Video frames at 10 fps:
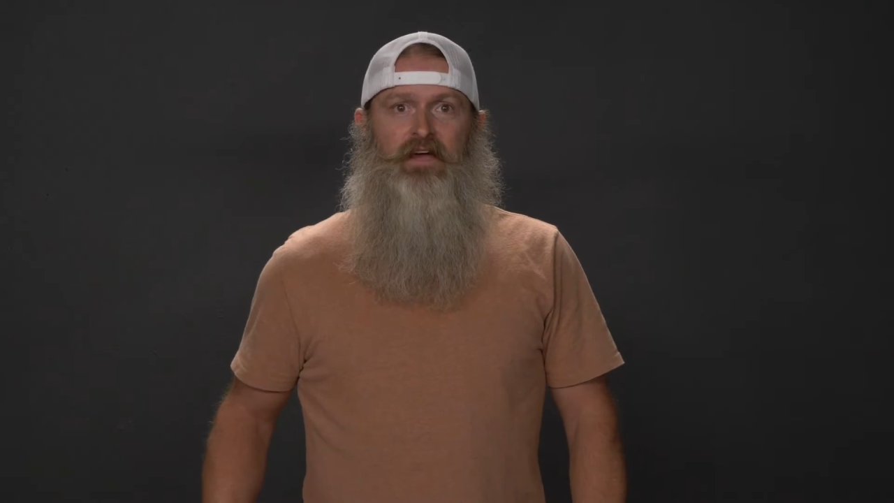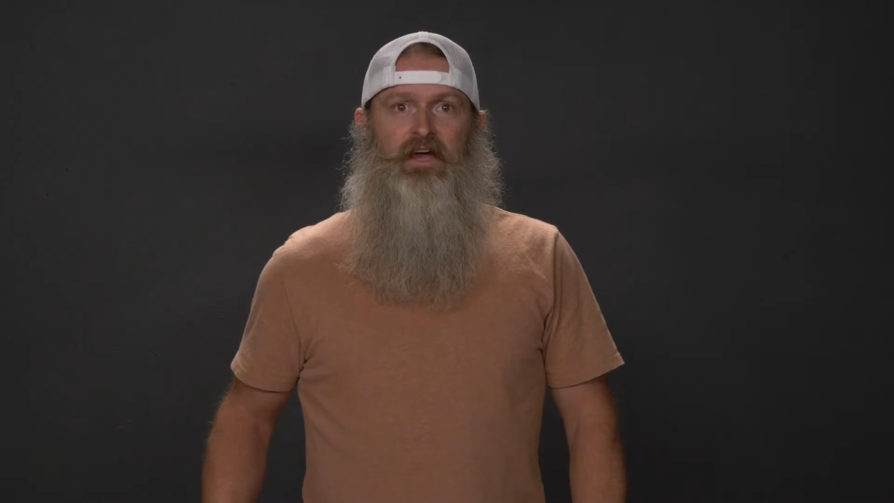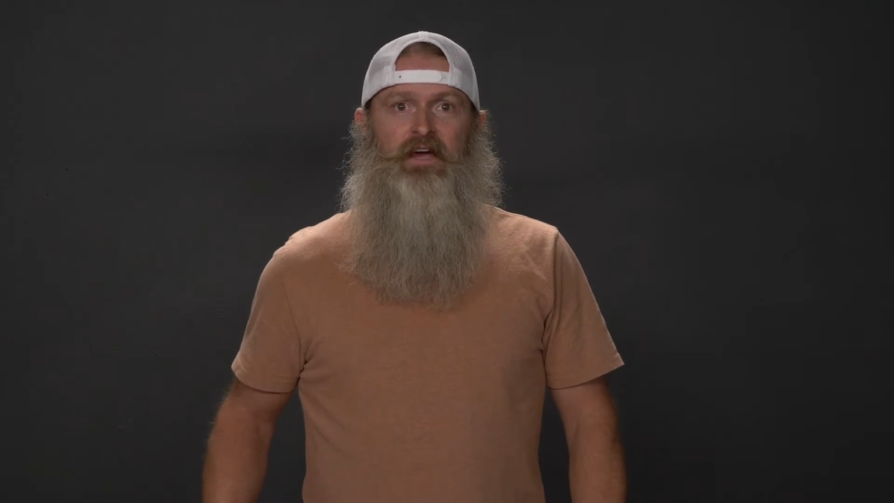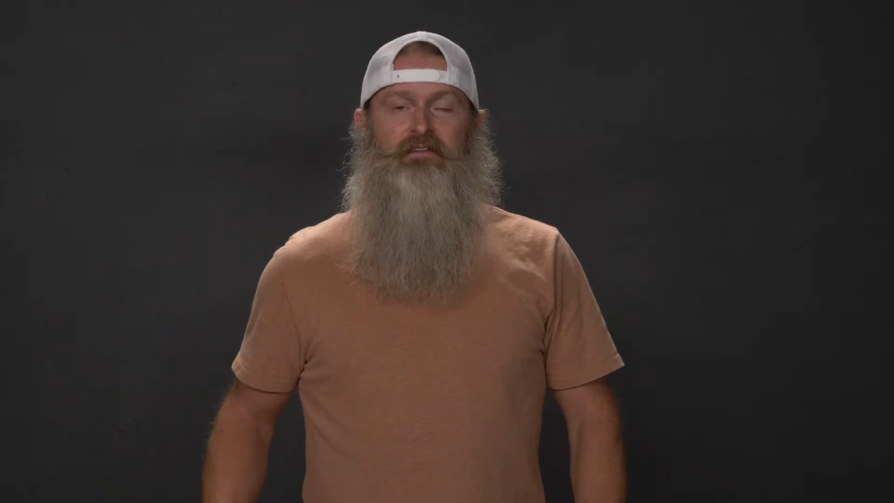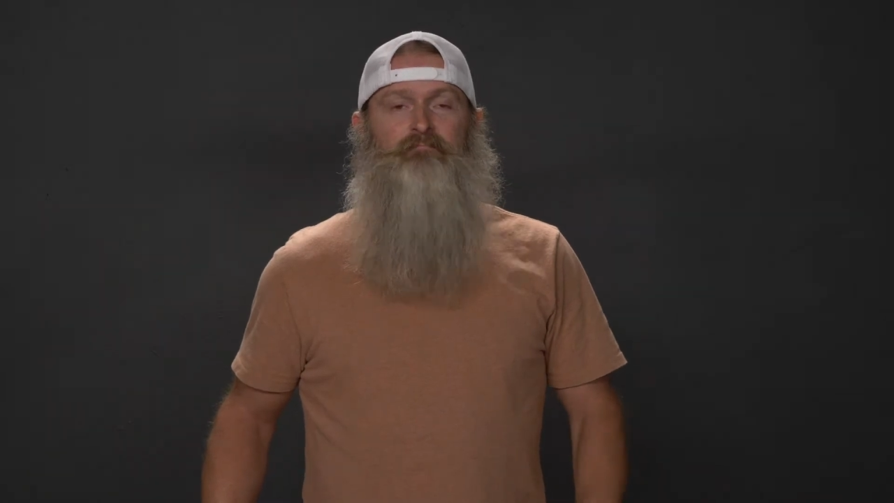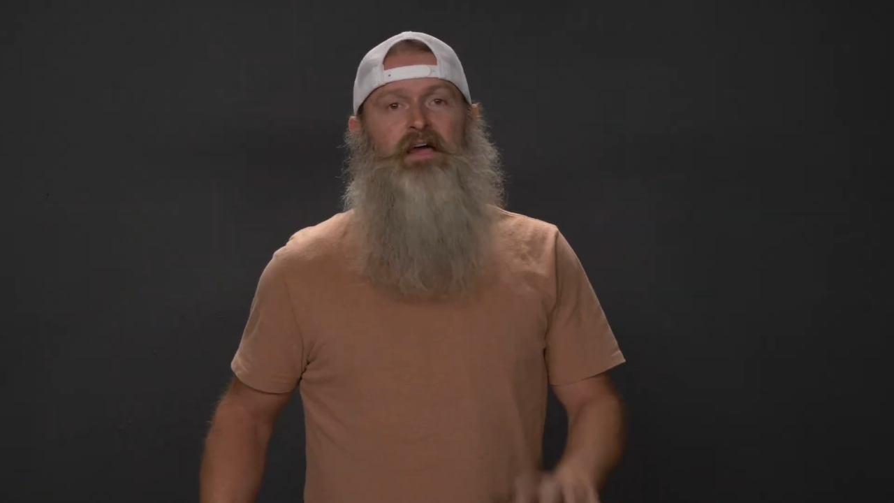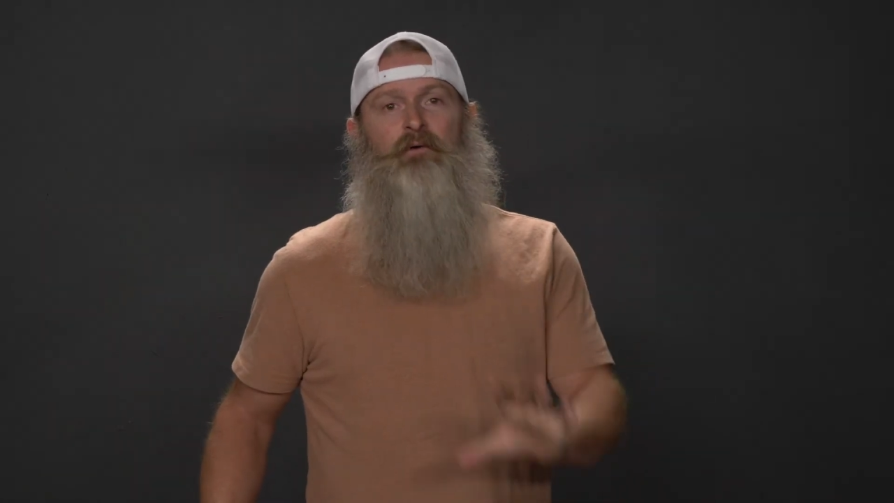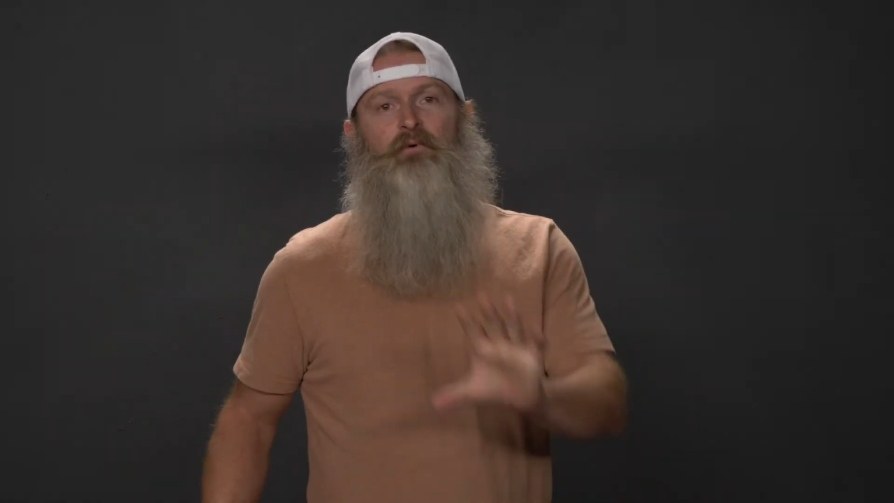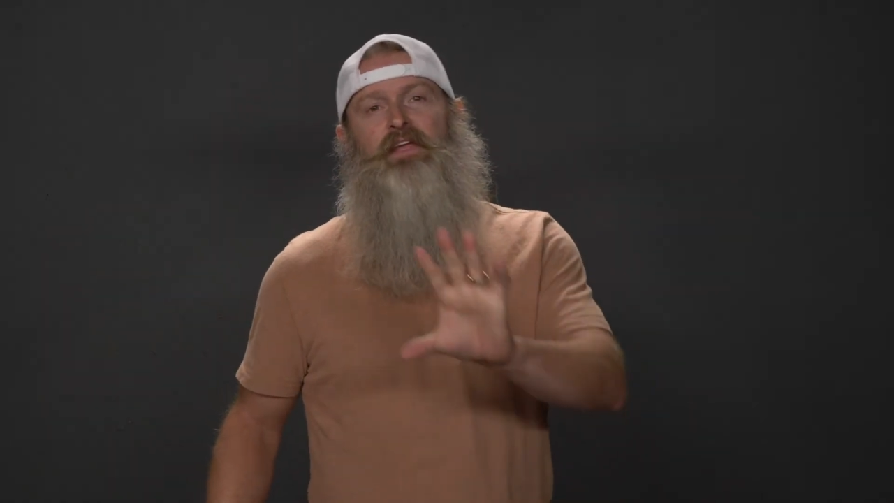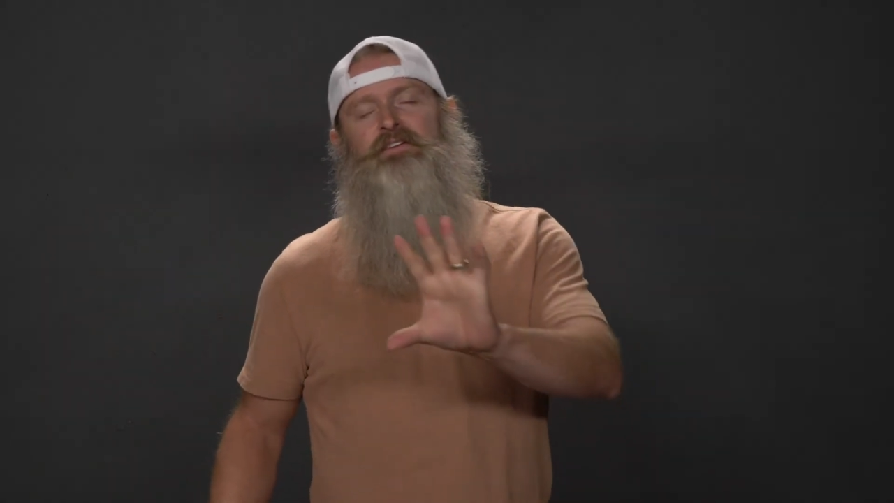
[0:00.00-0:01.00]
And
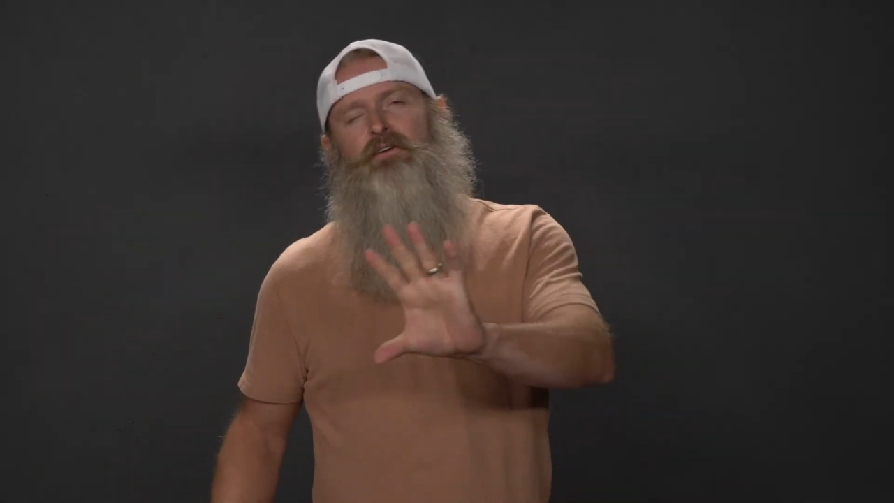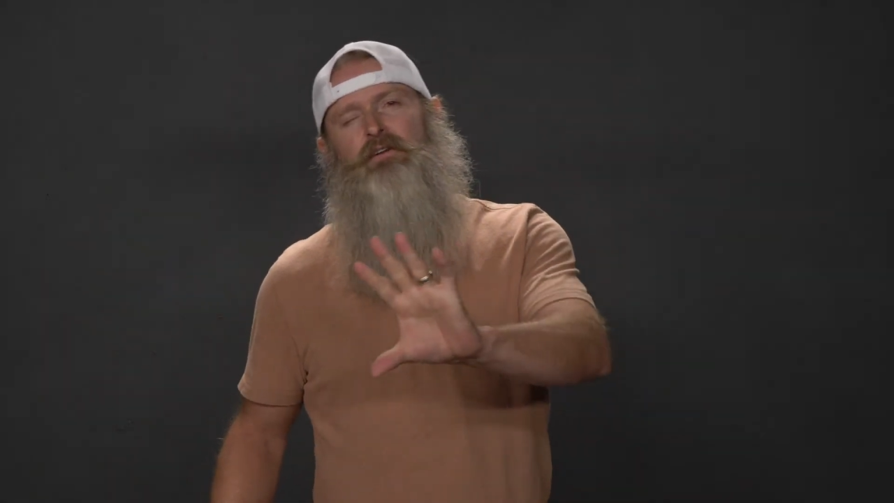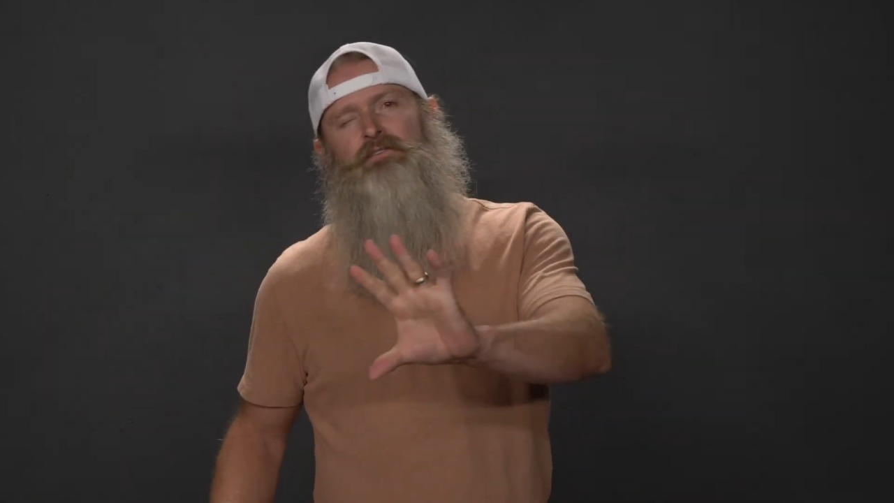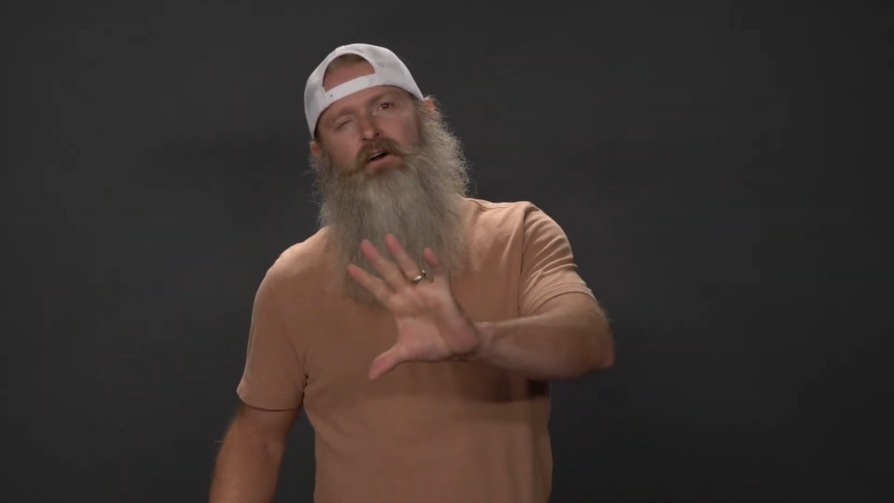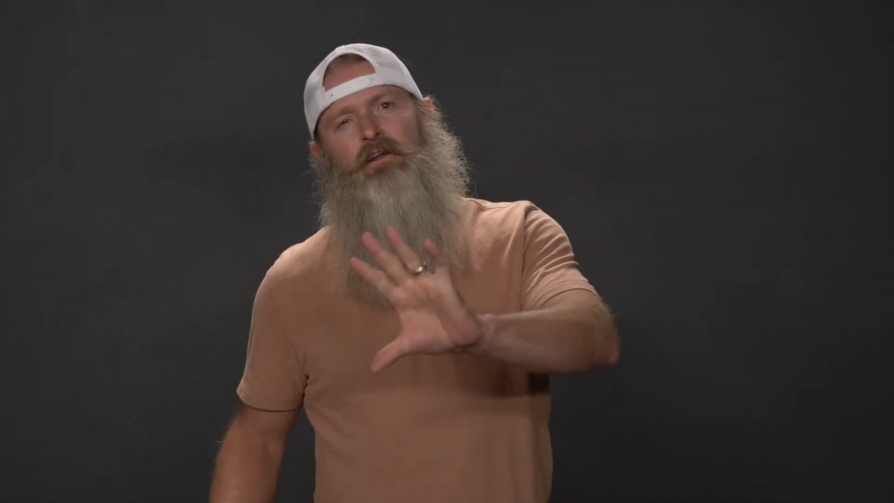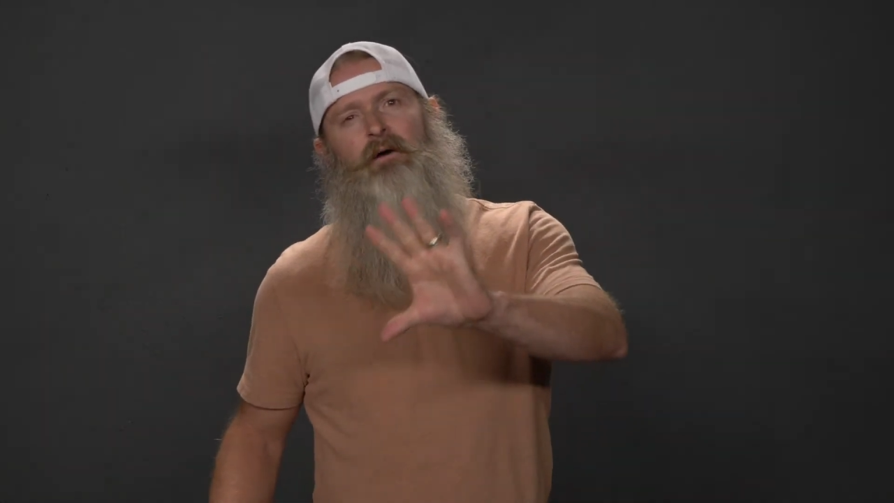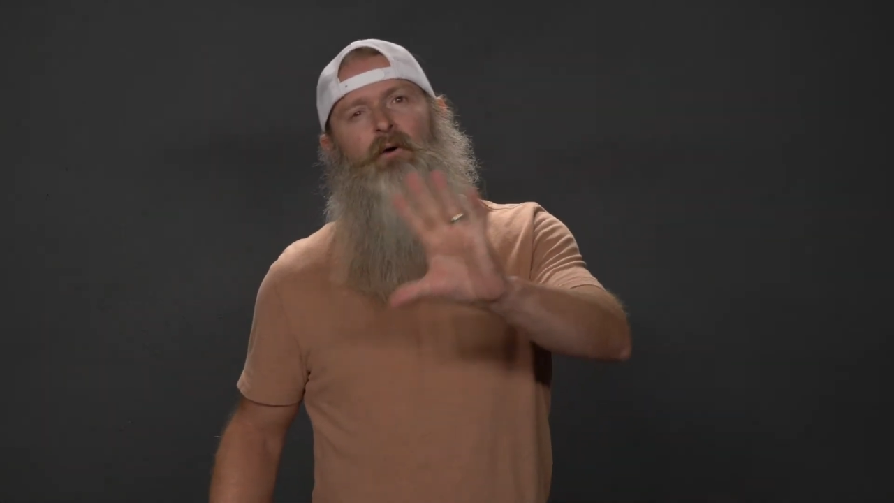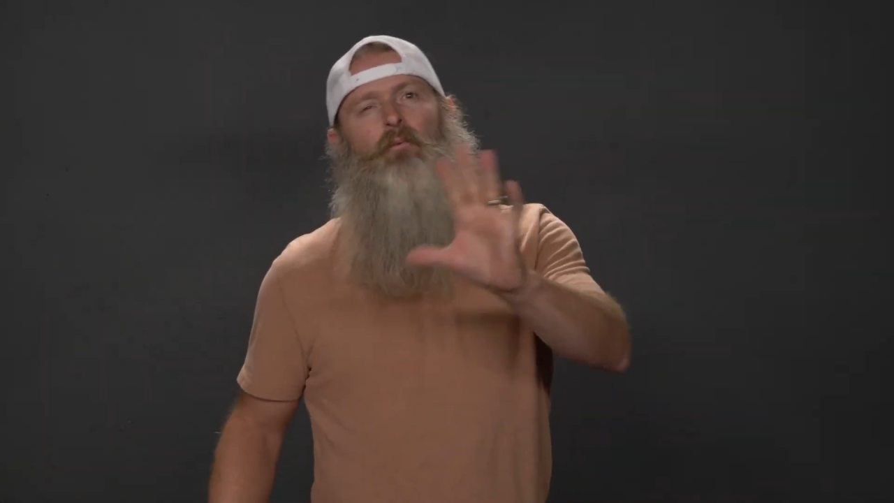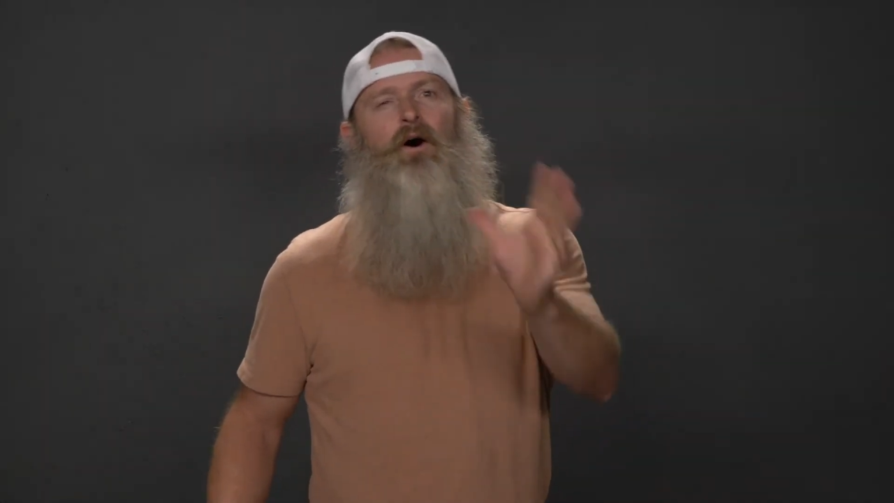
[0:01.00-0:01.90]
man, when they started talking about